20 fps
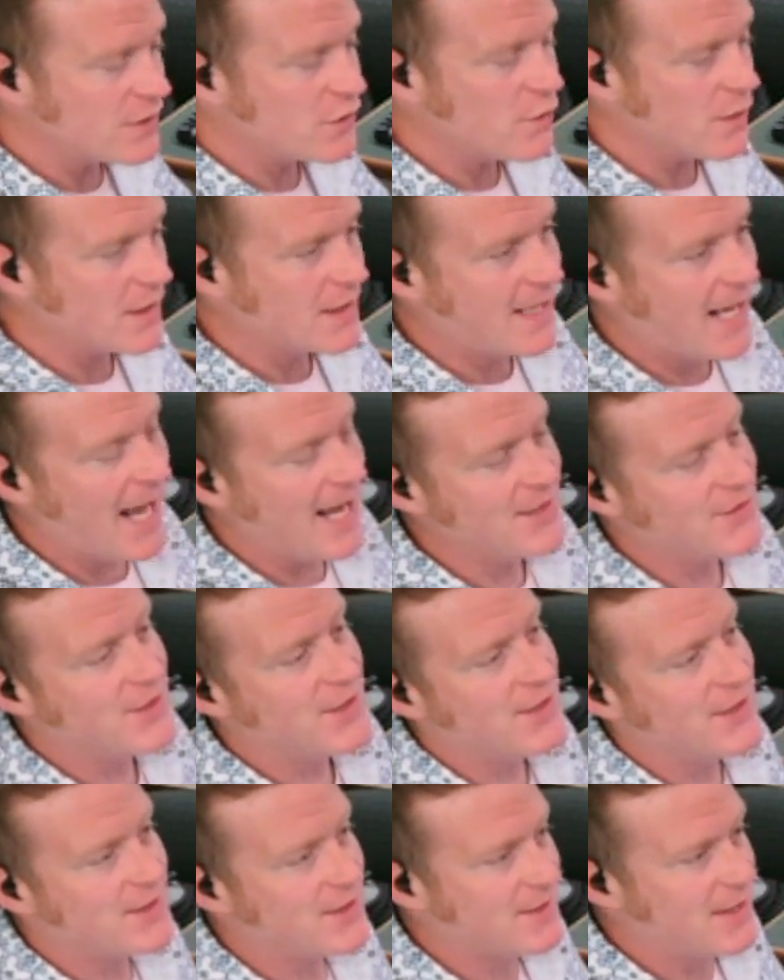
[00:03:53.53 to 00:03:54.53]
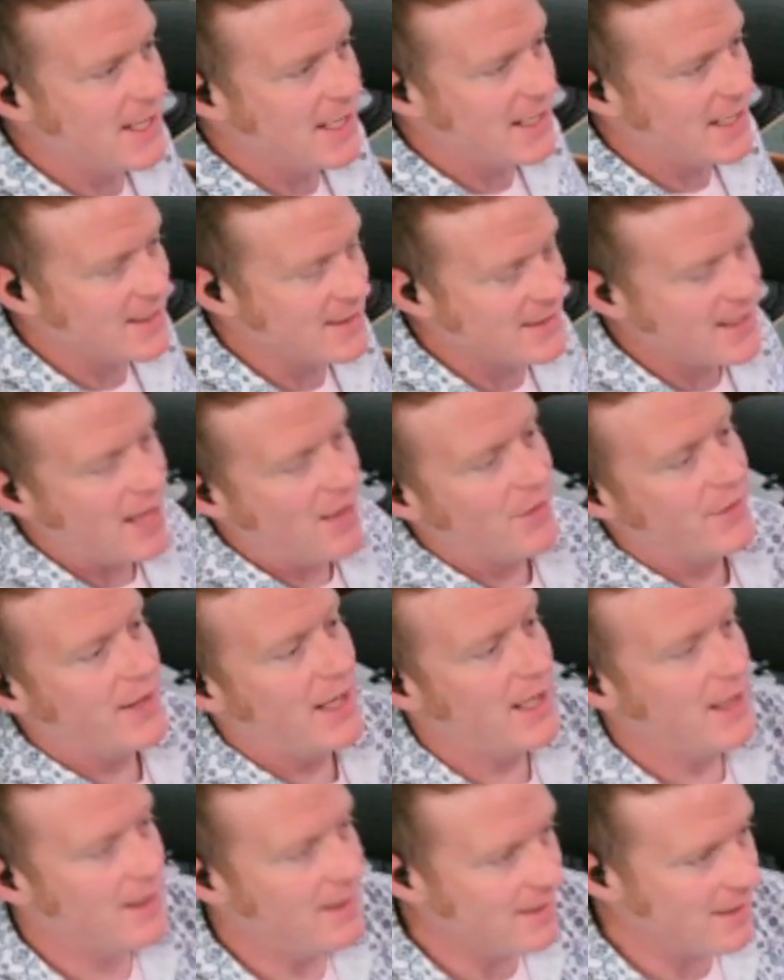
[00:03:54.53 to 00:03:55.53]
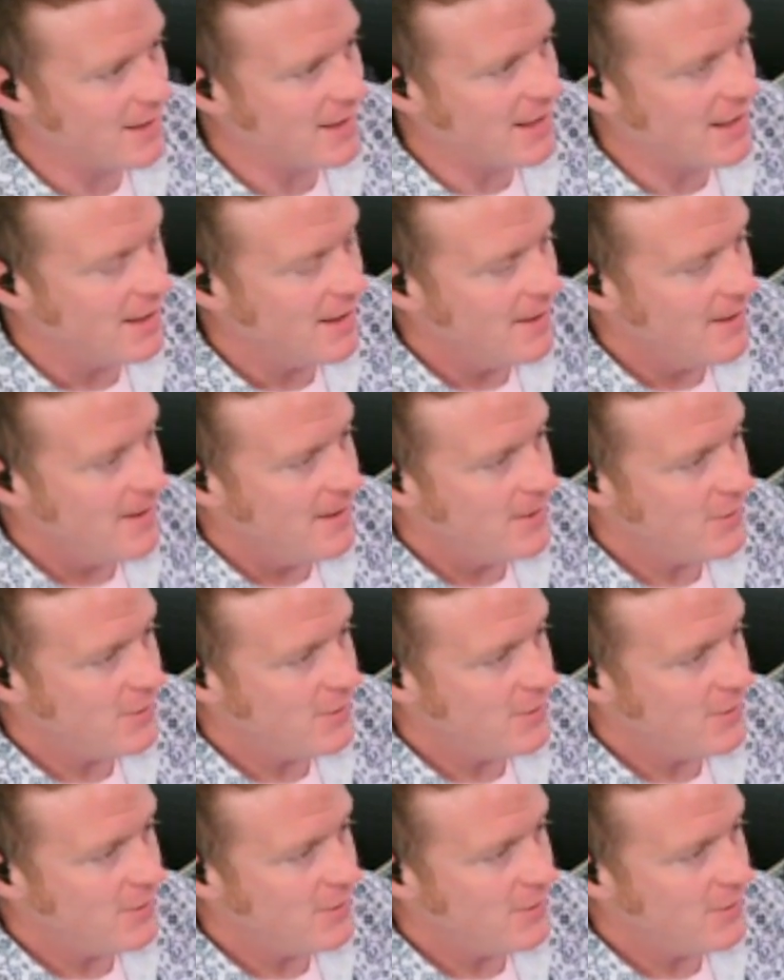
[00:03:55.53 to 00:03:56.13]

District cases getting consolidated in the